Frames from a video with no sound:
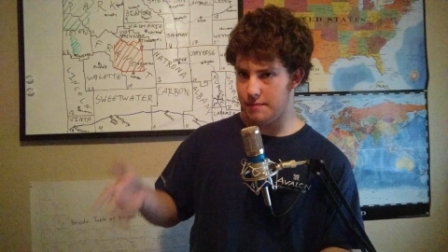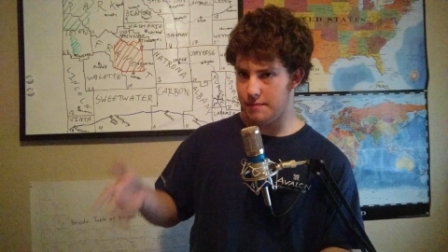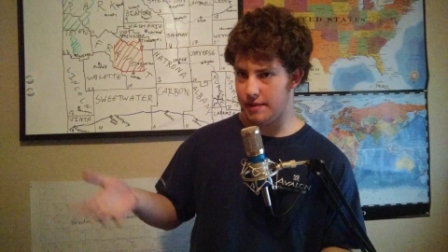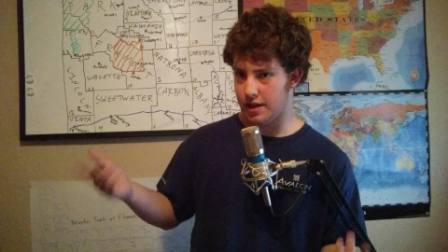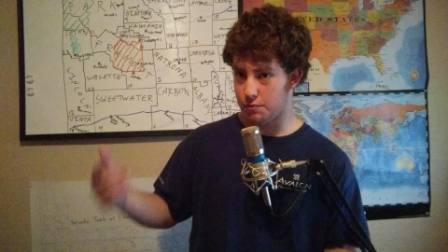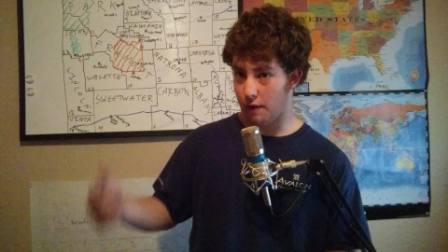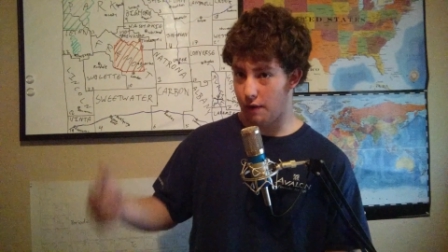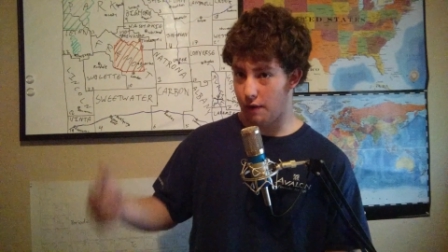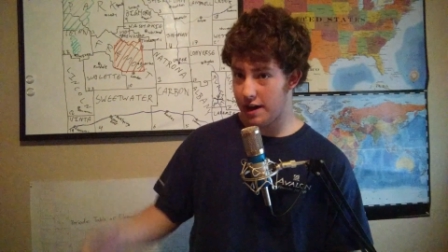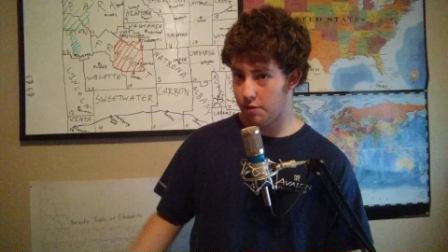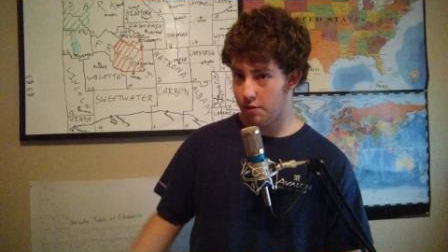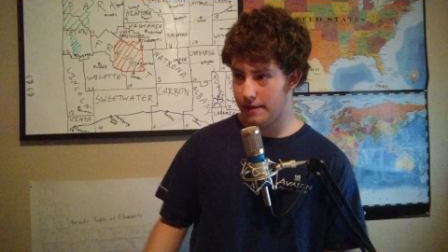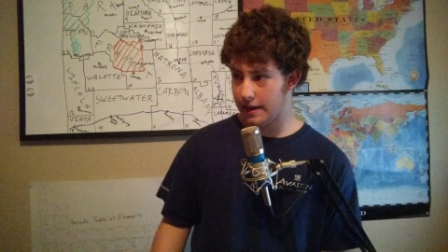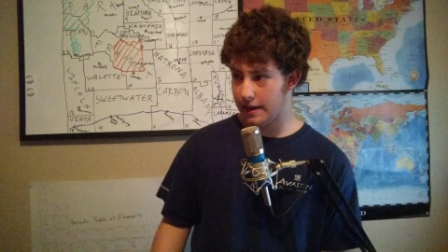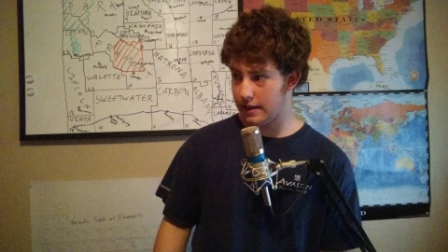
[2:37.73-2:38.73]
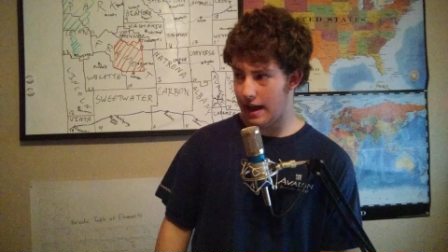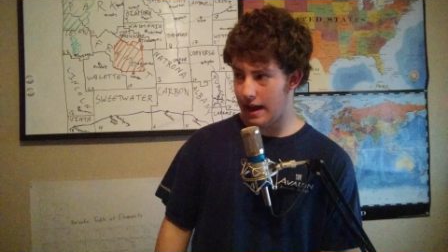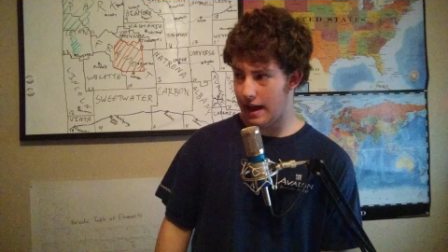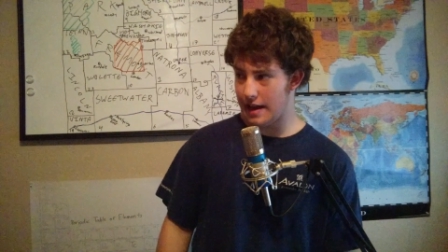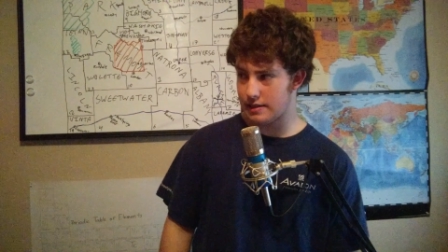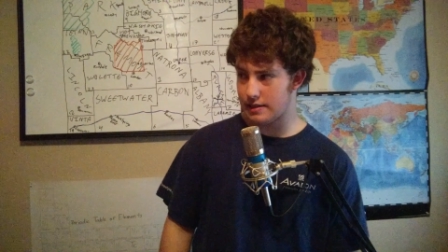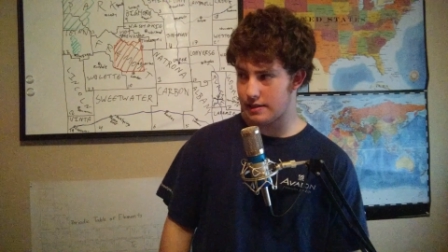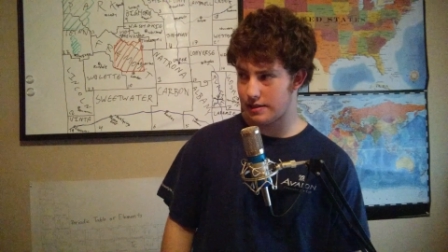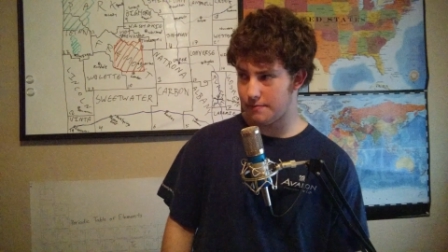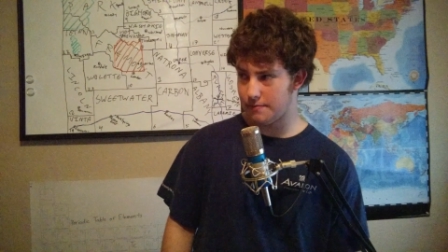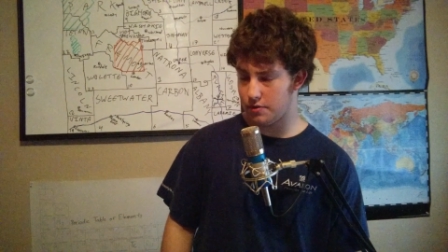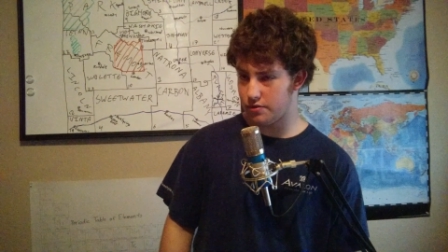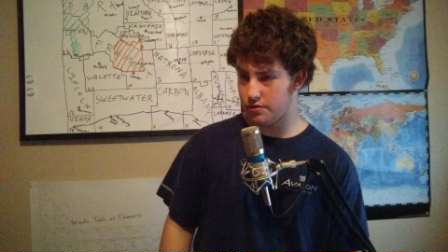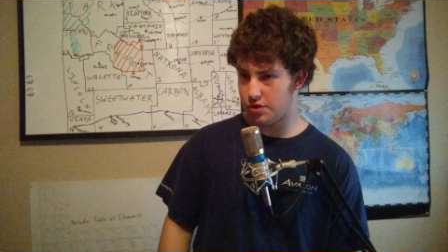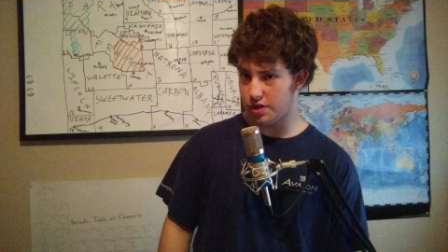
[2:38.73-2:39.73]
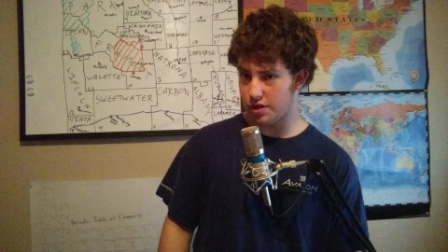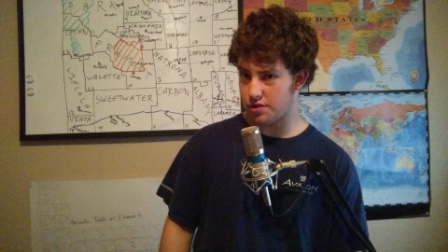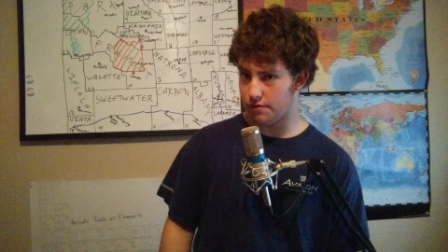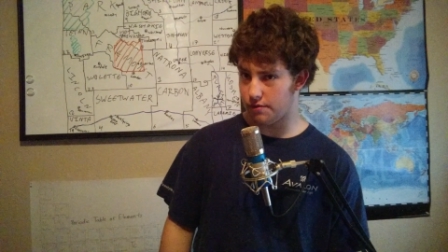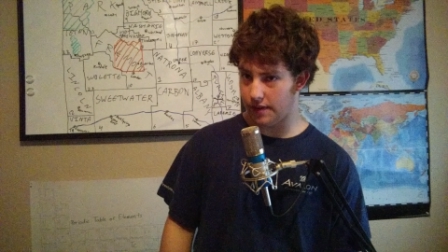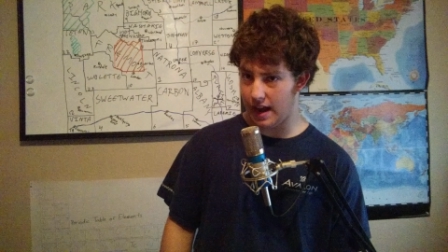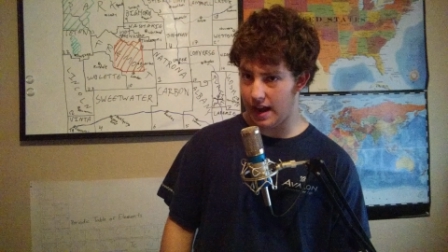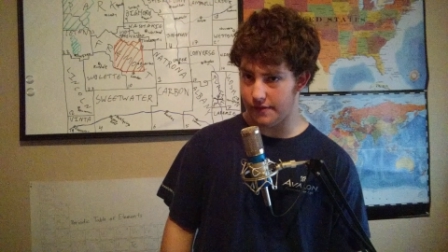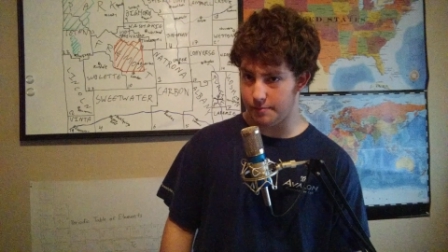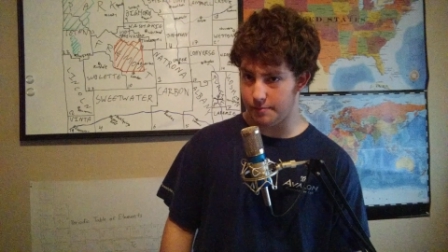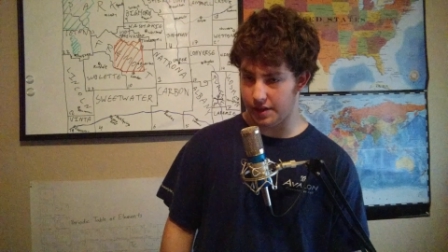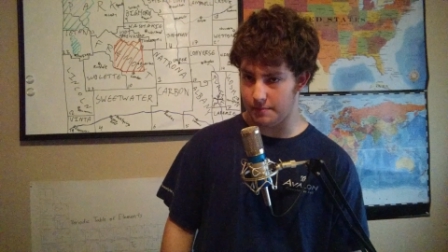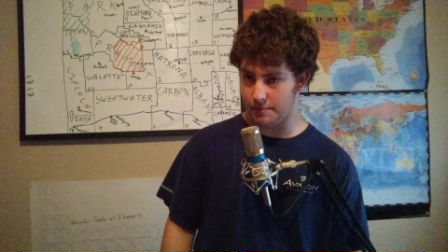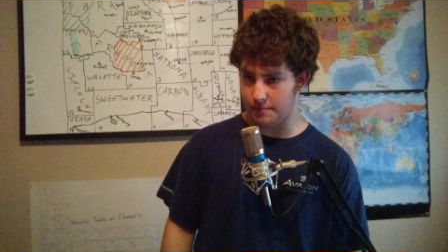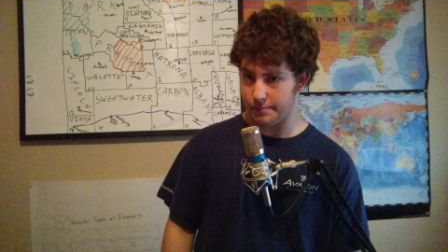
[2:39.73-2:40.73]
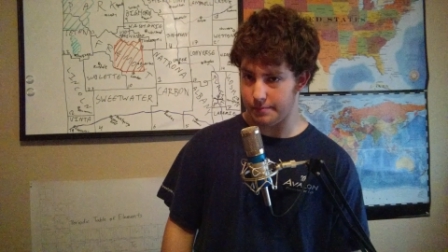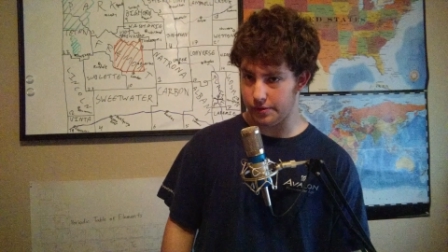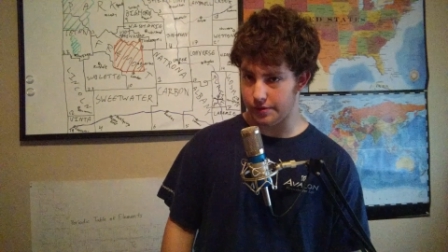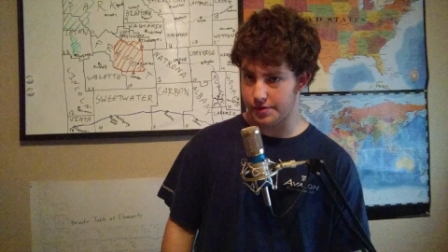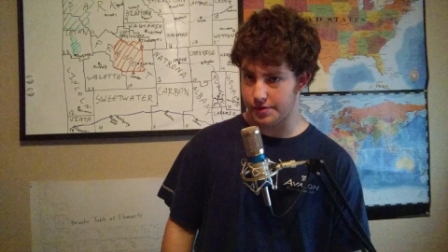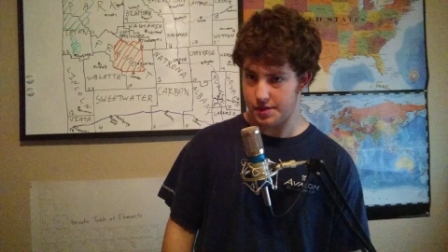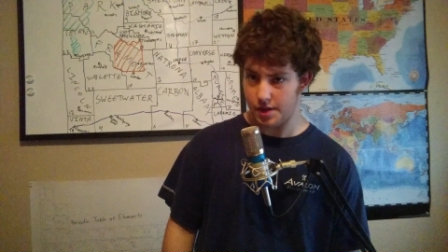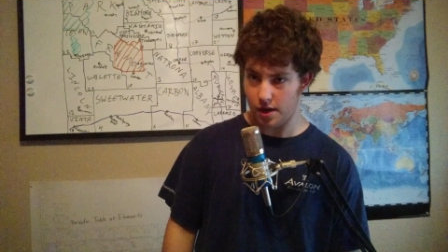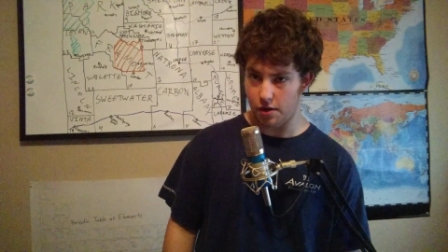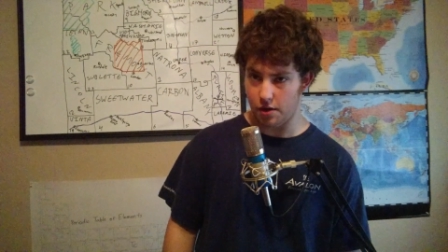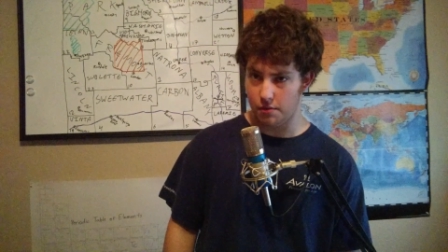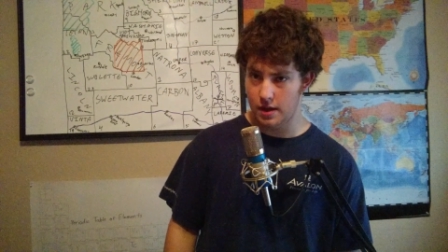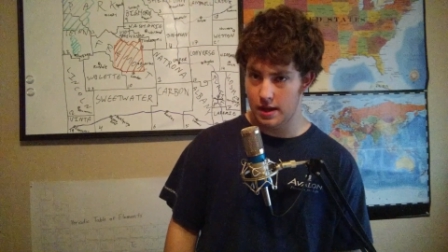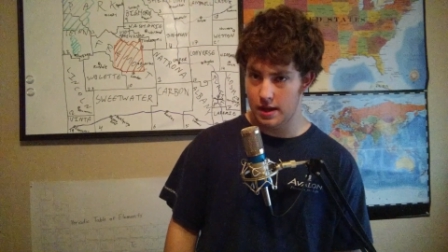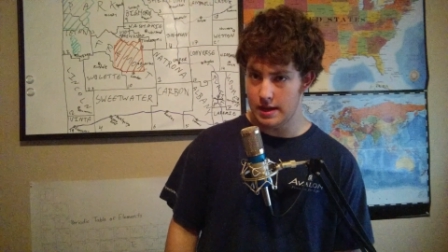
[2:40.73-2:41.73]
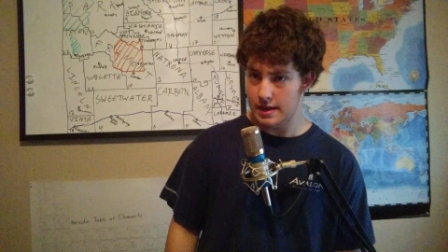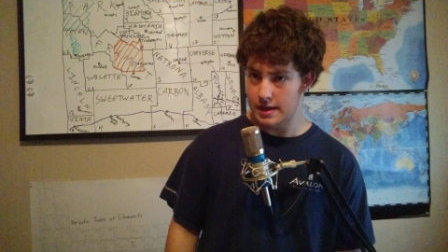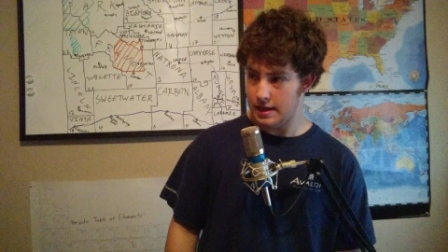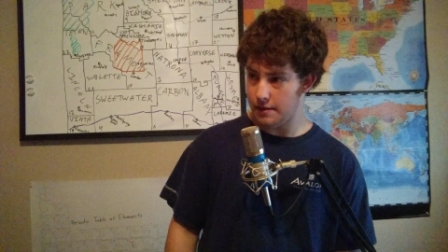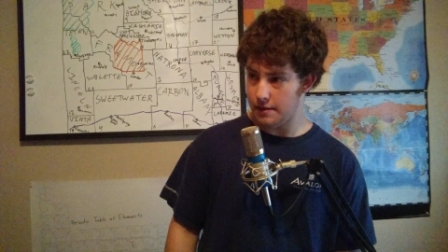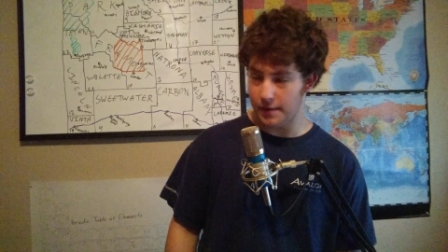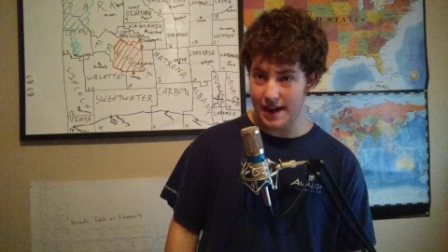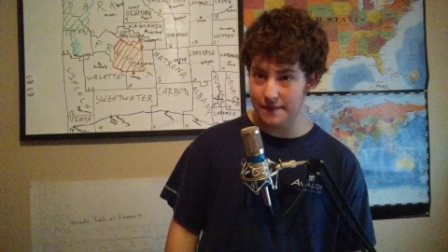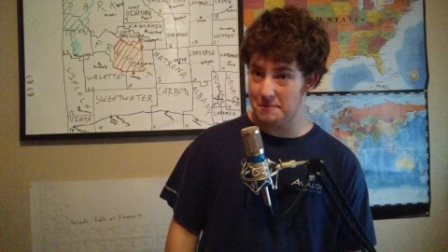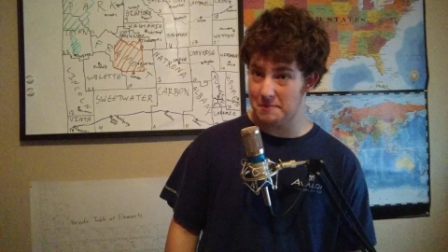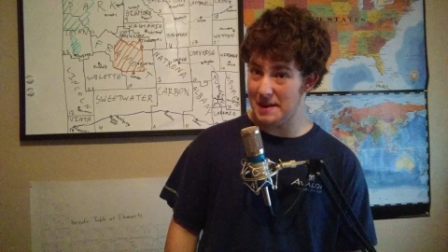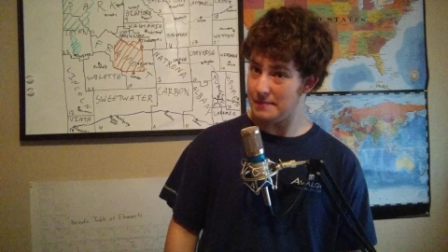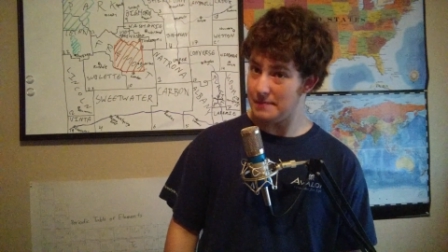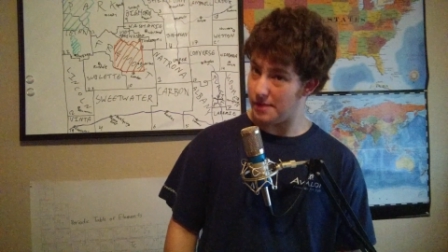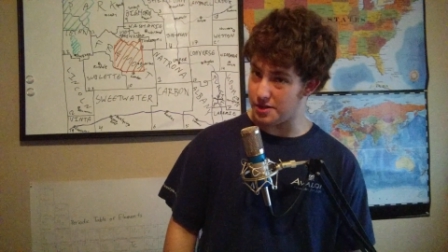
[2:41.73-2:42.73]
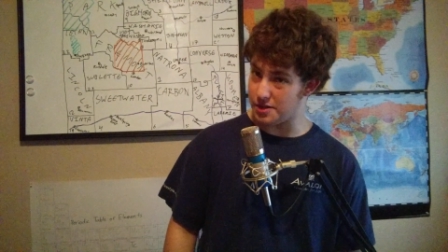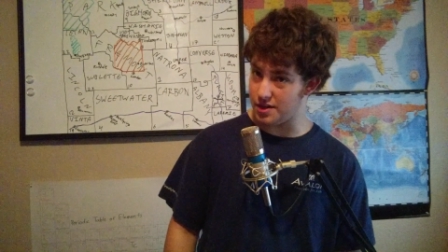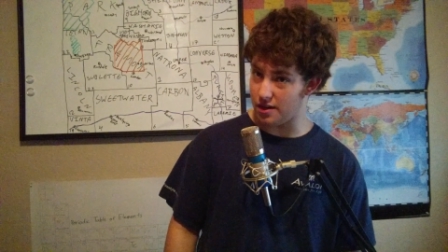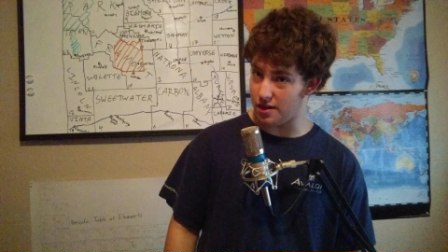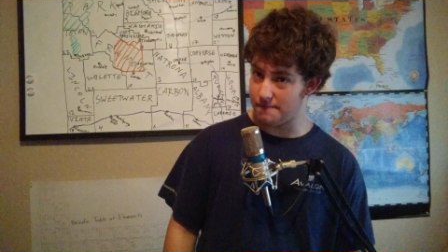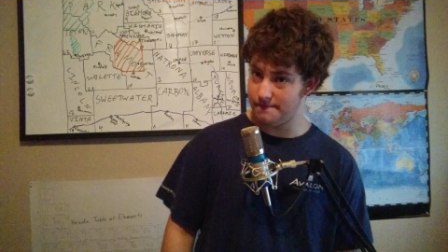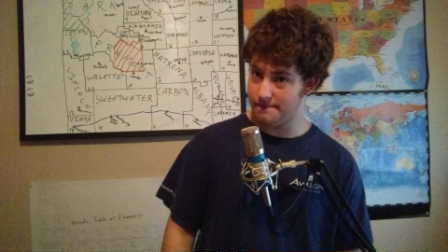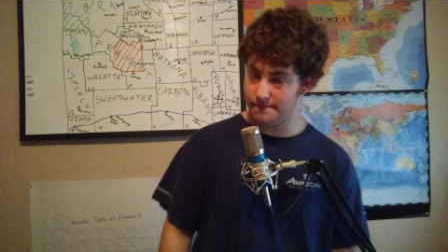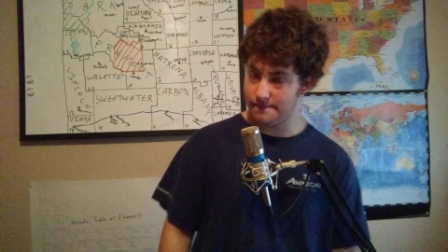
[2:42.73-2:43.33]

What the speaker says: because Wyoming has just over 500,000 people, so we haven't made much here.